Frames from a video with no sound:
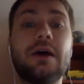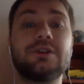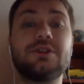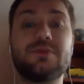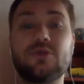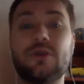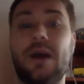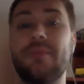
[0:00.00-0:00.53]

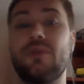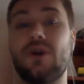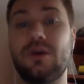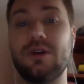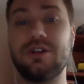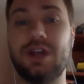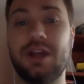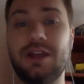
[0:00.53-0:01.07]
Subscribe to
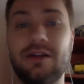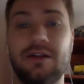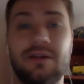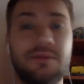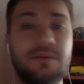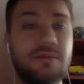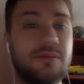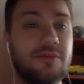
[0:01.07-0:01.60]
our
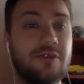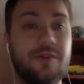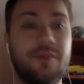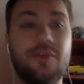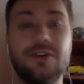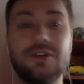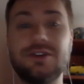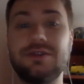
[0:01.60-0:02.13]
channel,
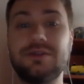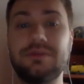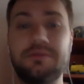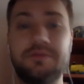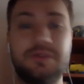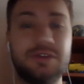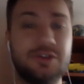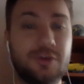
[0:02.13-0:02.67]
repost
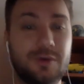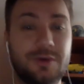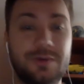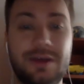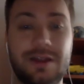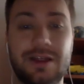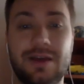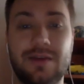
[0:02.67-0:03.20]
is always
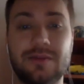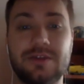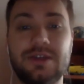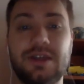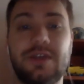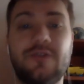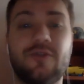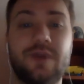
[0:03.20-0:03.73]
welcome.
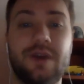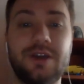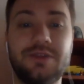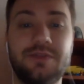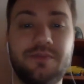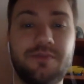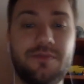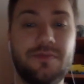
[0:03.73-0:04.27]
Thank you very
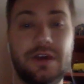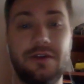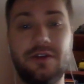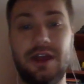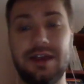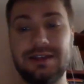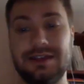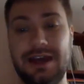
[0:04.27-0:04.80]
much. See you the
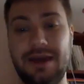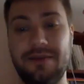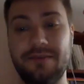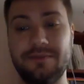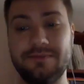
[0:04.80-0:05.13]
next time.